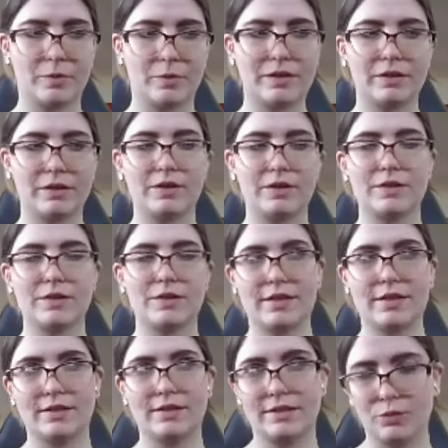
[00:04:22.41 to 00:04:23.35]
Well, you
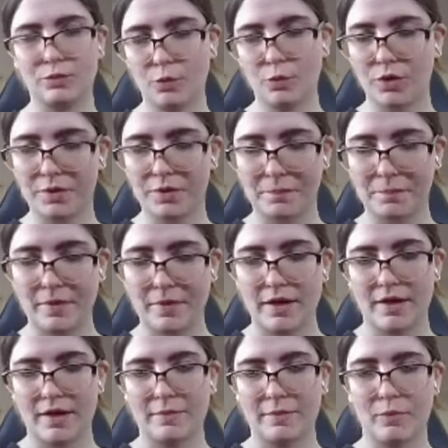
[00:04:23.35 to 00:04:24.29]
said this warm
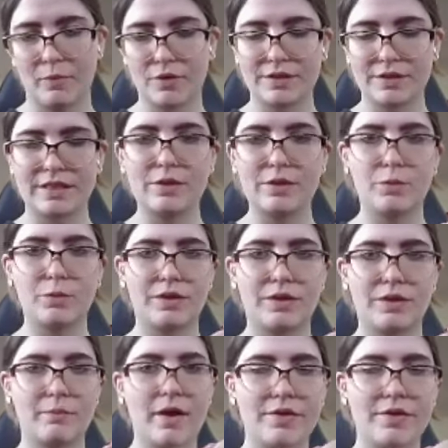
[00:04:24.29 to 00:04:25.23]
bonding with a
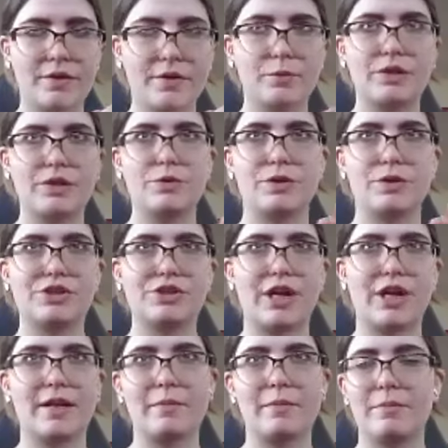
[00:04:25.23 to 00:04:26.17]
mother when you were a child.